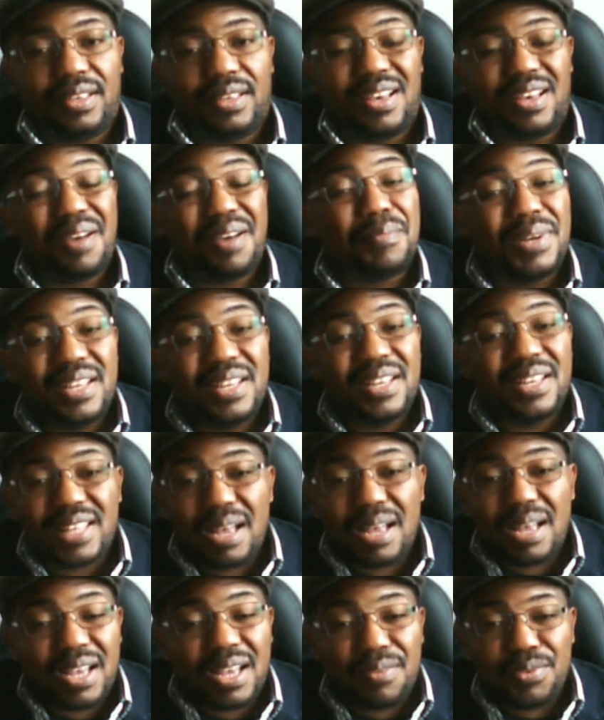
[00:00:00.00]
How many
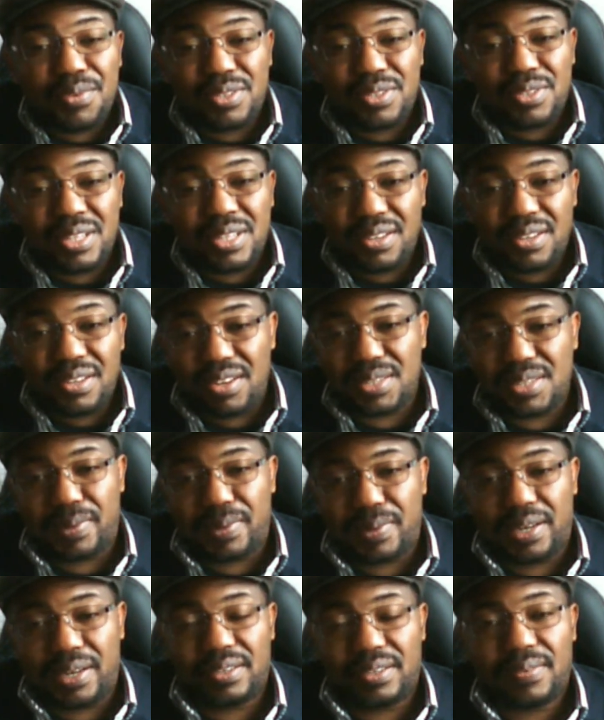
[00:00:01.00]
times have you seen the
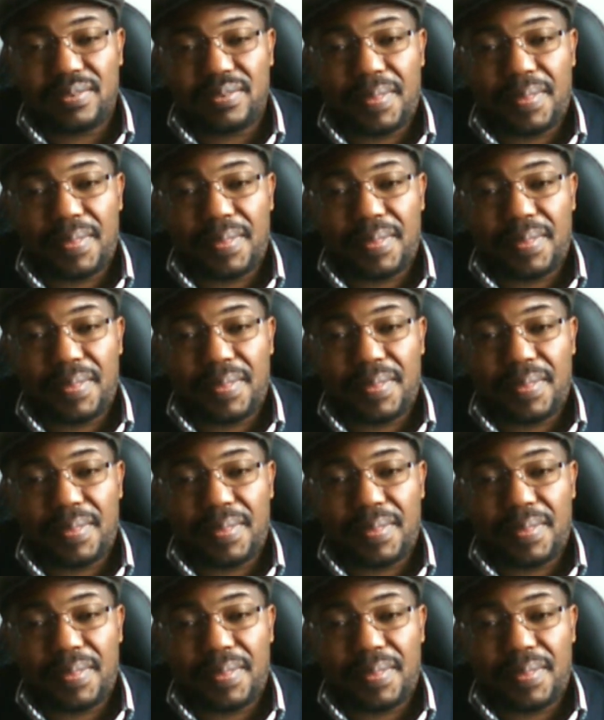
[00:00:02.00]
husband